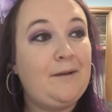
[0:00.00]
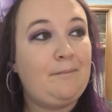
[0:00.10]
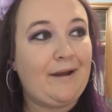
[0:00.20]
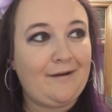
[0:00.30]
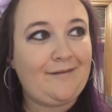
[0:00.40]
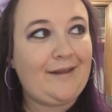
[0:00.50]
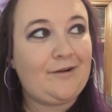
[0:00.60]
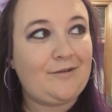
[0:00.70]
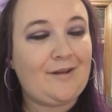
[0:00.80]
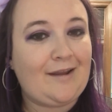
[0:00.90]
Apparently I
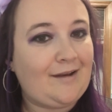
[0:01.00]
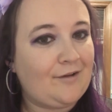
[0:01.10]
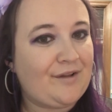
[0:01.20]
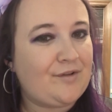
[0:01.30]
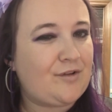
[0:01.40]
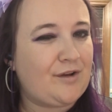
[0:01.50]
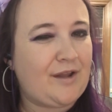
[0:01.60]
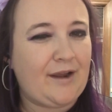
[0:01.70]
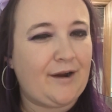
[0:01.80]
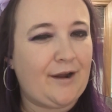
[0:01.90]
don't take nearly as good
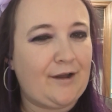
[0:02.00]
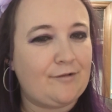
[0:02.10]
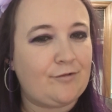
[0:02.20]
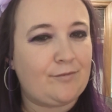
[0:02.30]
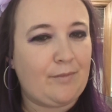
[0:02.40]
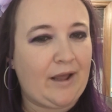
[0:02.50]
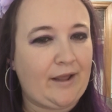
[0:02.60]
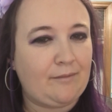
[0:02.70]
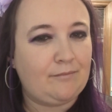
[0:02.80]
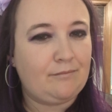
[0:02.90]
care of
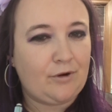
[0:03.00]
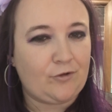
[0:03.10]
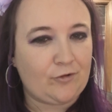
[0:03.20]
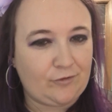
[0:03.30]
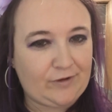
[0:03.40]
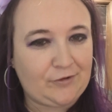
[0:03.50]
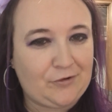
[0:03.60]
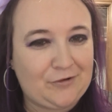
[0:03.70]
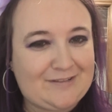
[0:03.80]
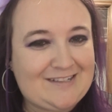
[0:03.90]
my personal
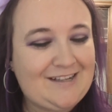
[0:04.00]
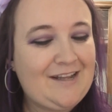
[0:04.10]
vehicles.